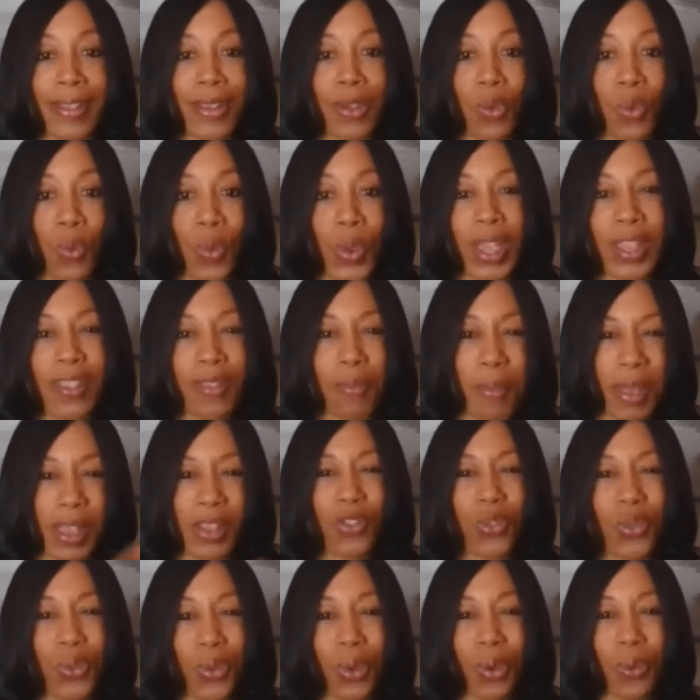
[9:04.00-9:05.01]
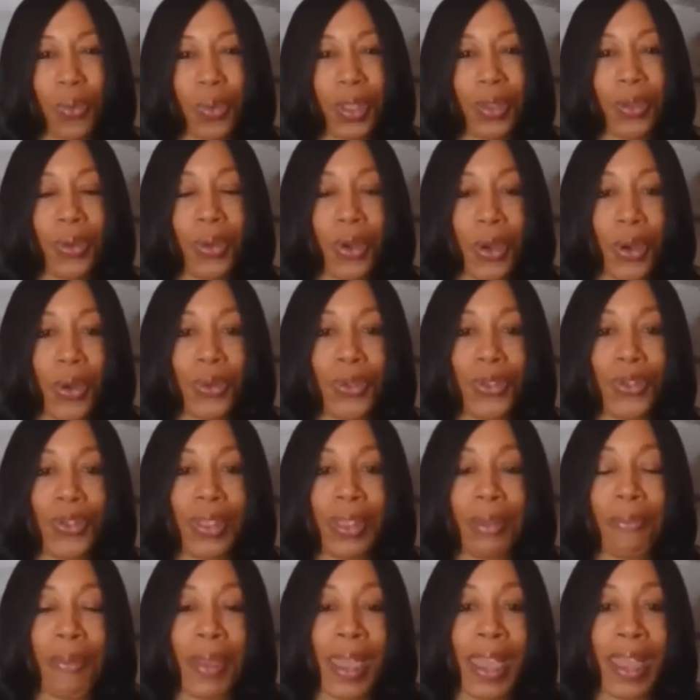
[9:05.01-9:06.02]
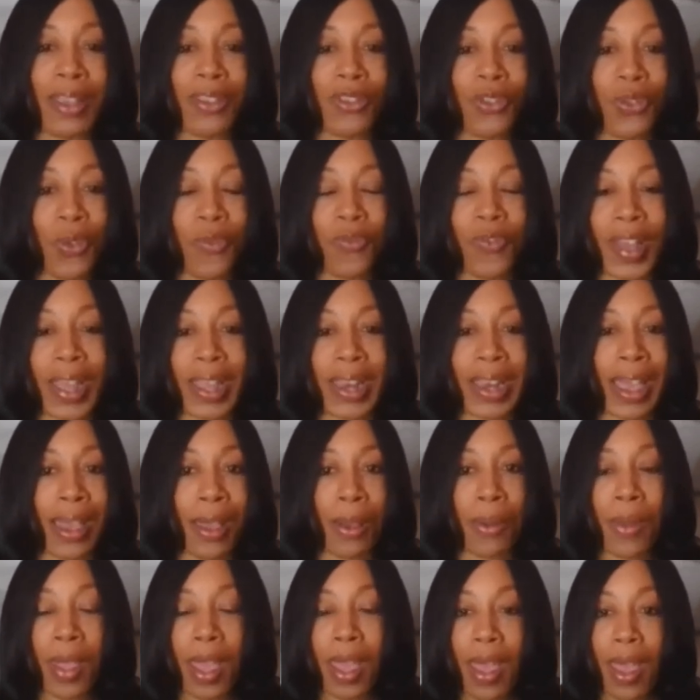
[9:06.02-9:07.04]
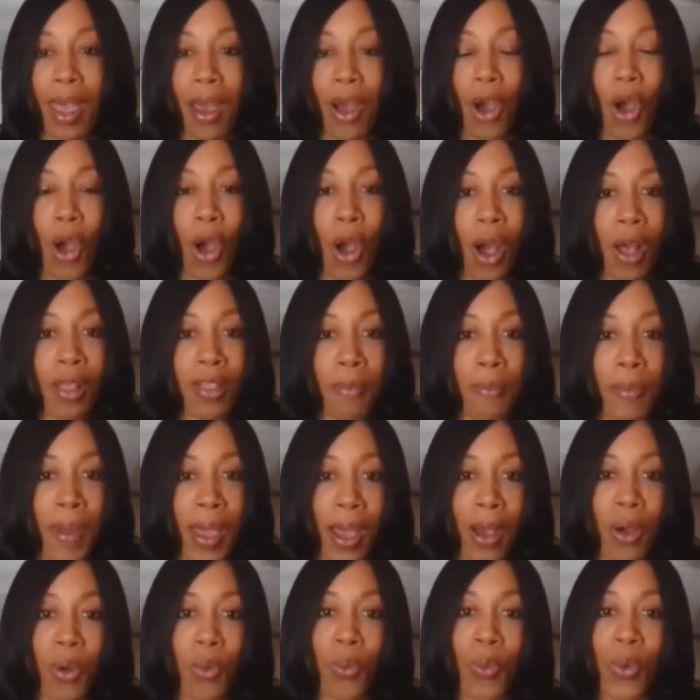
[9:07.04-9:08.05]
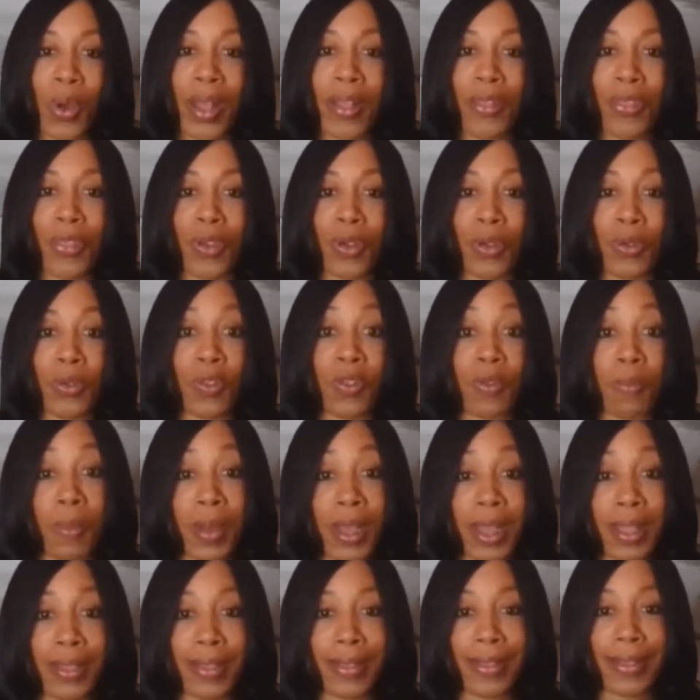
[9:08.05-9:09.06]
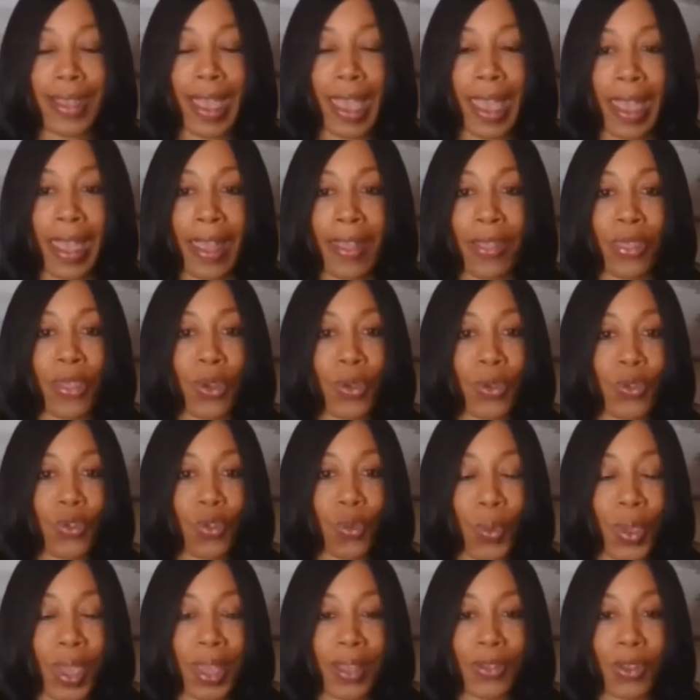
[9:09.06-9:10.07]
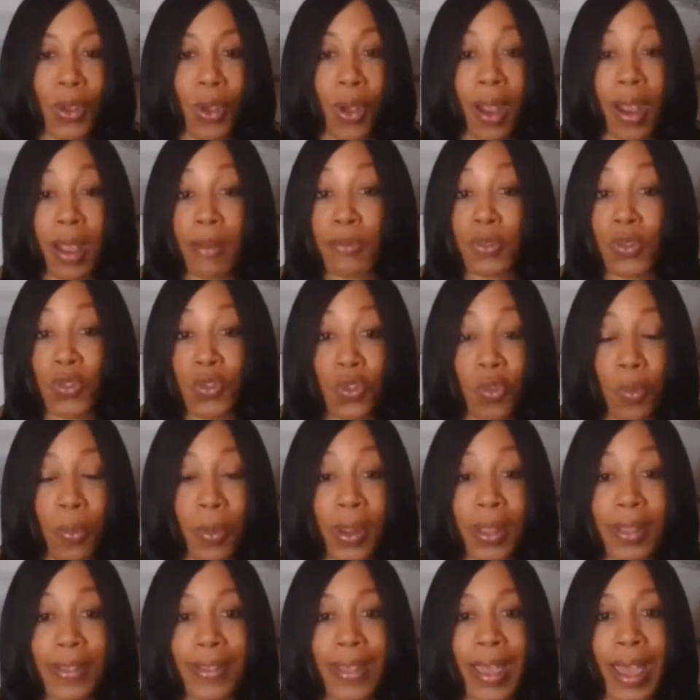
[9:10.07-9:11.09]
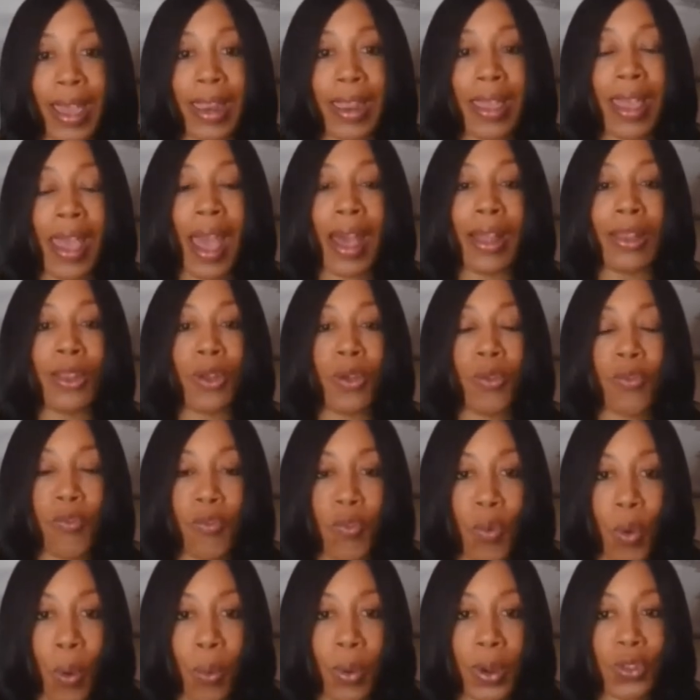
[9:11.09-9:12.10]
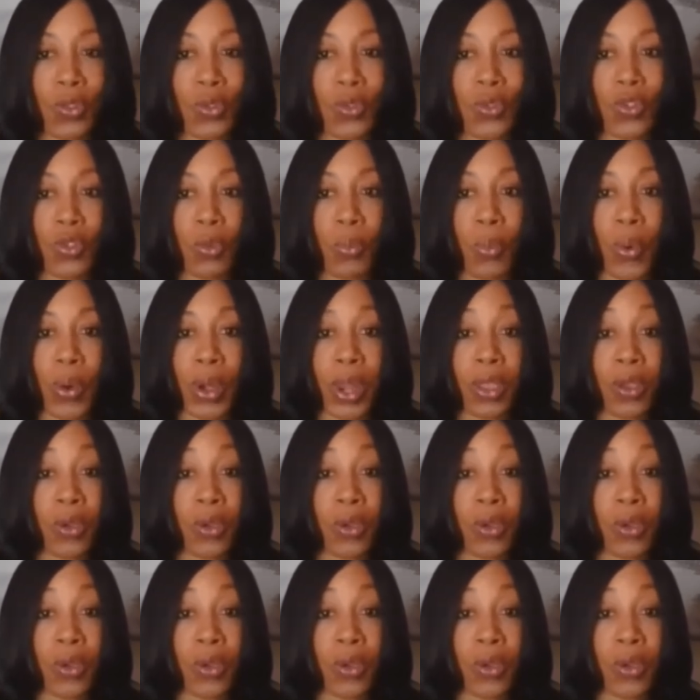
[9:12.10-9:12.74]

weeks. Make sure when you go to the page, you'll find out all about what those months and those weeks are. I'm super excited. I look forward to supporting you.